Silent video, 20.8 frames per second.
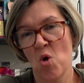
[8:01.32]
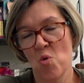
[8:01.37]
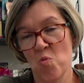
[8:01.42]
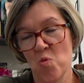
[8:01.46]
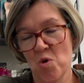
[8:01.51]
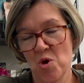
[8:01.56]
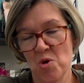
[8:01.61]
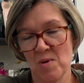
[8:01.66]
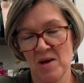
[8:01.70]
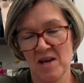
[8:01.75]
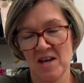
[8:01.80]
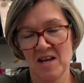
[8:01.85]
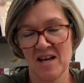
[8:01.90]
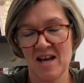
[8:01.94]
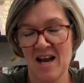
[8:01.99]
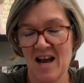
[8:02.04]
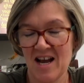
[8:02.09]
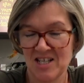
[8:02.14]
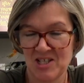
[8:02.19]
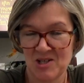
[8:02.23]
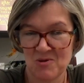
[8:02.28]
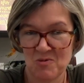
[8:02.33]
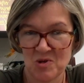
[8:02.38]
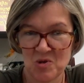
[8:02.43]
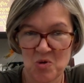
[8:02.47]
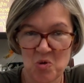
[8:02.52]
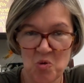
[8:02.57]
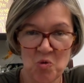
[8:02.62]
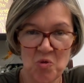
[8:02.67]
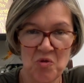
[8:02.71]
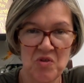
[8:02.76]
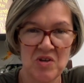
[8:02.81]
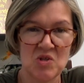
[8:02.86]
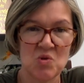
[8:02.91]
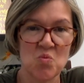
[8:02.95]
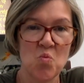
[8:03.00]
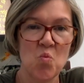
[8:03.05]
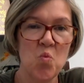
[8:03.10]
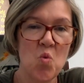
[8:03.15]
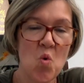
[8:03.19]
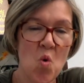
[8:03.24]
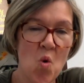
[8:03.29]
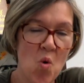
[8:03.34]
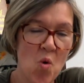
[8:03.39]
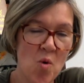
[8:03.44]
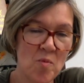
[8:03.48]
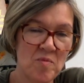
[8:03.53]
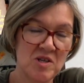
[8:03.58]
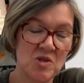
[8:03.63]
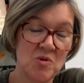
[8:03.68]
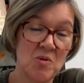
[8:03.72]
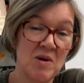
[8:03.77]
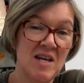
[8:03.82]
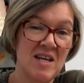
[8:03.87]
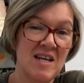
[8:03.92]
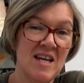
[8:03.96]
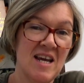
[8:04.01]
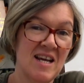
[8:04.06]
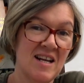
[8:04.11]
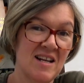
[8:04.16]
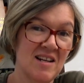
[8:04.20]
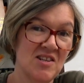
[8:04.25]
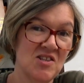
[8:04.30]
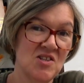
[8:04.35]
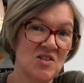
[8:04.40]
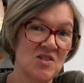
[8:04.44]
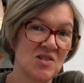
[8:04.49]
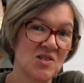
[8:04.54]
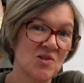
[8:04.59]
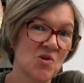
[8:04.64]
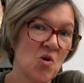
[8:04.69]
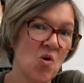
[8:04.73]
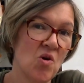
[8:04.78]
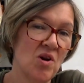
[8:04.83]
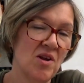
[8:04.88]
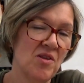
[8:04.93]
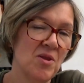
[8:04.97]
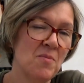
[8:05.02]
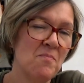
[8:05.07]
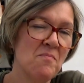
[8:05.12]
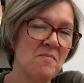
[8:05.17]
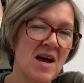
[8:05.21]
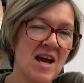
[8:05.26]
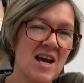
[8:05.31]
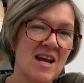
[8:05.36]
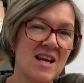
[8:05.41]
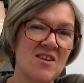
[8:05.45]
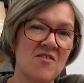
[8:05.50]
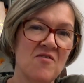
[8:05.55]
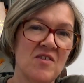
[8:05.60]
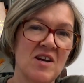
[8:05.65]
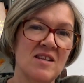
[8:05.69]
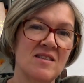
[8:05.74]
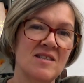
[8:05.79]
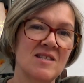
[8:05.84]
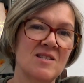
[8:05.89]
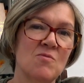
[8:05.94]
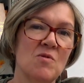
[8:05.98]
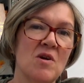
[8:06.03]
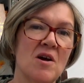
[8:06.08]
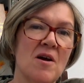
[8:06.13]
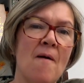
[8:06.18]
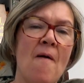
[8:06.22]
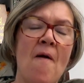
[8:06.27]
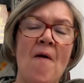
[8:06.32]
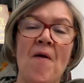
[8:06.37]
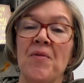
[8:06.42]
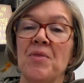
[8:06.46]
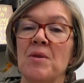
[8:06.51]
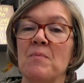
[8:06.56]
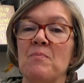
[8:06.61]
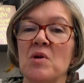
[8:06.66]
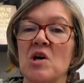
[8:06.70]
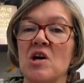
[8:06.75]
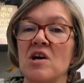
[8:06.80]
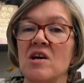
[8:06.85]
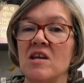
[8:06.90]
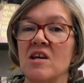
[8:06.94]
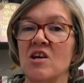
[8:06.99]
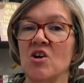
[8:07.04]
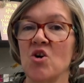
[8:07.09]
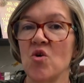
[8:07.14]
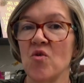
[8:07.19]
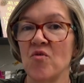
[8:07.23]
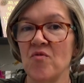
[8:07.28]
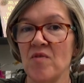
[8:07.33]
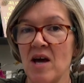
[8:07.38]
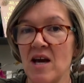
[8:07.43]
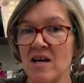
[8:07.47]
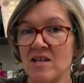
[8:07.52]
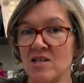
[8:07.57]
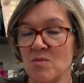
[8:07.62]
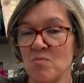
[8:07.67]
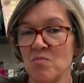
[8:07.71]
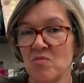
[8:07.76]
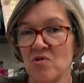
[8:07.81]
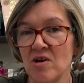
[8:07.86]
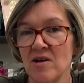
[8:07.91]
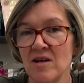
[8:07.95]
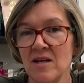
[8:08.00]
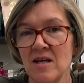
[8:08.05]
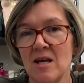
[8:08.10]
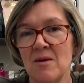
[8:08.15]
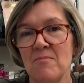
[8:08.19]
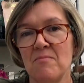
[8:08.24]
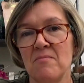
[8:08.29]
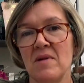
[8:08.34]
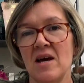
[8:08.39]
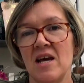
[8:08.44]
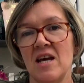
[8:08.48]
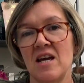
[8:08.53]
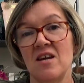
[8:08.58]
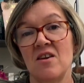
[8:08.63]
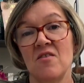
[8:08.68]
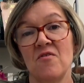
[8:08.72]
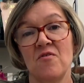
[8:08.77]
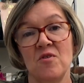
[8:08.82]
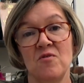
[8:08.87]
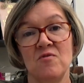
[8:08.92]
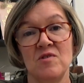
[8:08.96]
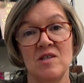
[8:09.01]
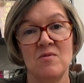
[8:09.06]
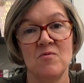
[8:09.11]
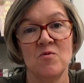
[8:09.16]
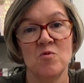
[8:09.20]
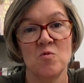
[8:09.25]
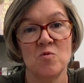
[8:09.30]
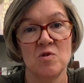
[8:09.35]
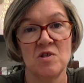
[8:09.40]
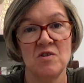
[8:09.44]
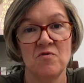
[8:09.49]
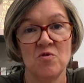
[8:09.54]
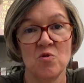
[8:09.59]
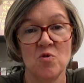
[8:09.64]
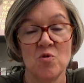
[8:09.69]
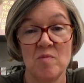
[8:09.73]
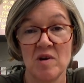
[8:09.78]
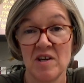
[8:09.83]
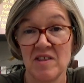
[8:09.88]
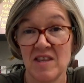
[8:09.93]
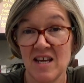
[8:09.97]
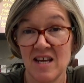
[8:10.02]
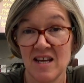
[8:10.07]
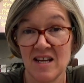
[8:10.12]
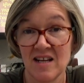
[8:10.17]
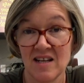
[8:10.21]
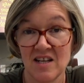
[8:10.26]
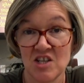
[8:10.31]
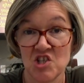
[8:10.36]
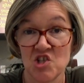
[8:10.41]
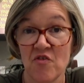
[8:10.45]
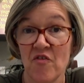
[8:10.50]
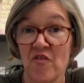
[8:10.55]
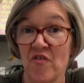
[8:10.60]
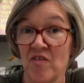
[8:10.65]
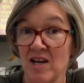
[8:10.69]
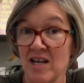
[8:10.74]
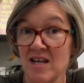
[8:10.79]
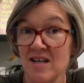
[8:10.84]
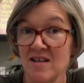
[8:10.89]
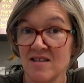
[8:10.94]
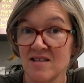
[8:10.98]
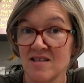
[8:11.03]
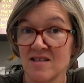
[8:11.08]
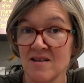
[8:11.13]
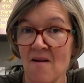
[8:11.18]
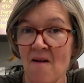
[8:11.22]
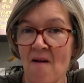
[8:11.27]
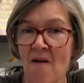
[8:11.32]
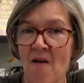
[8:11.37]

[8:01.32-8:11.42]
wooing, as it was called, this war between England and Scotland, the main events were the burning of Edinburgh in May 1544 by the English fleet,